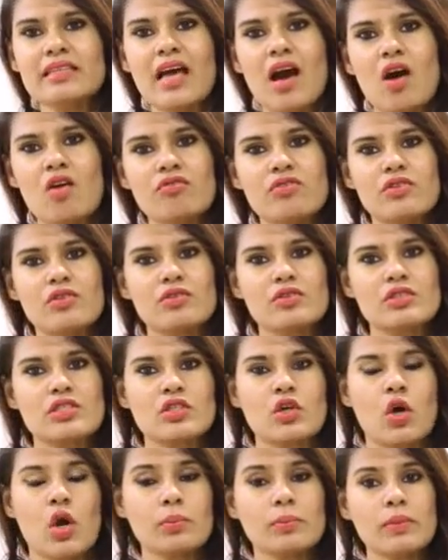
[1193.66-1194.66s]
Now for
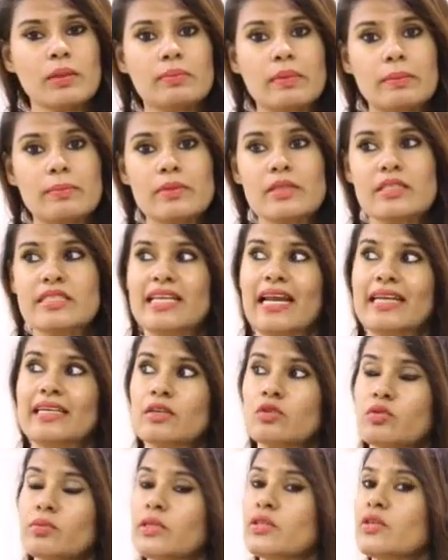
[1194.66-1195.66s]
Scorpio people,
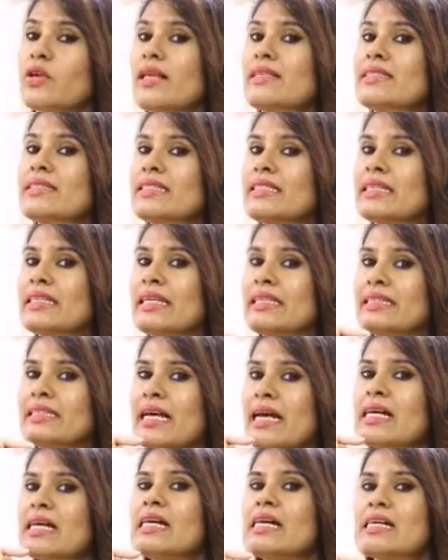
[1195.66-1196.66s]
Saturn will be transiting
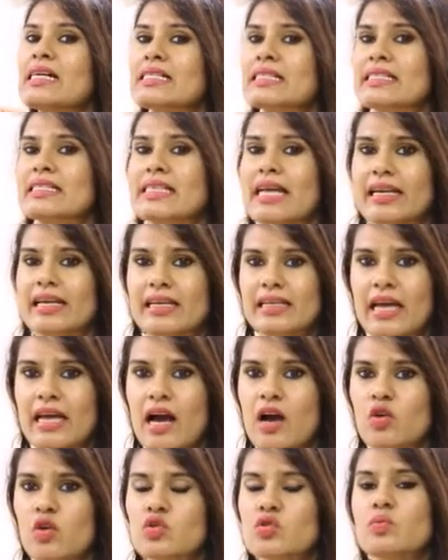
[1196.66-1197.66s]
in the second
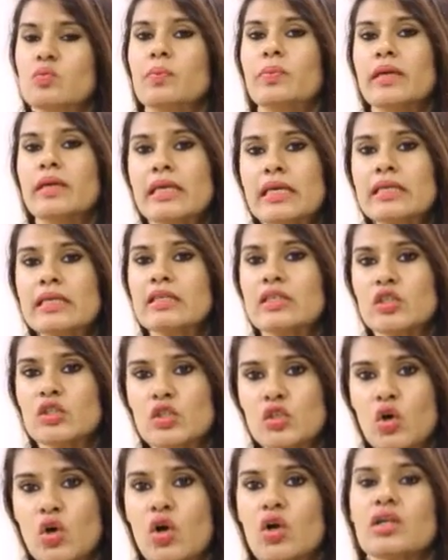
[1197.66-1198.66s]
house, being
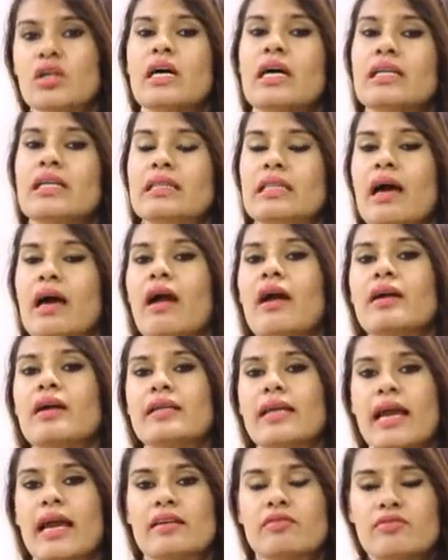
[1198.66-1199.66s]
your
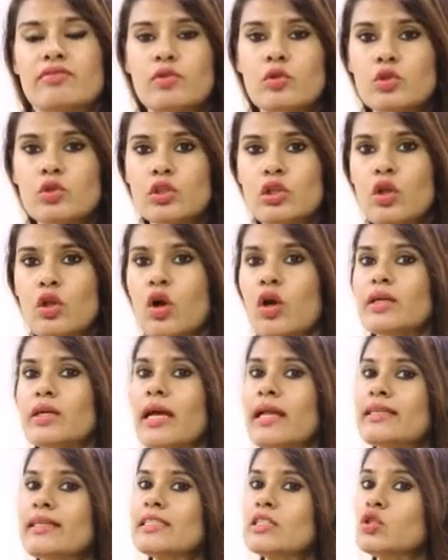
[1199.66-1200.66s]
third and fourth lord,
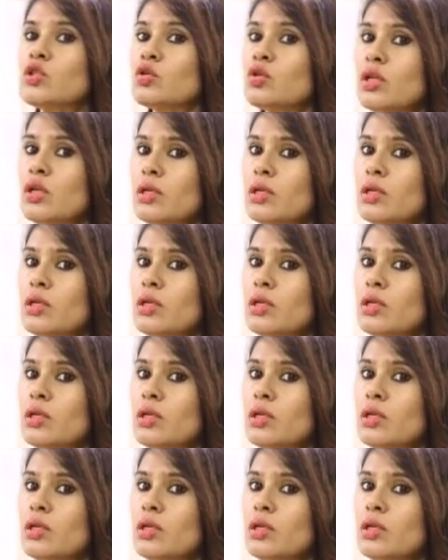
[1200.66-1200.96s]
and it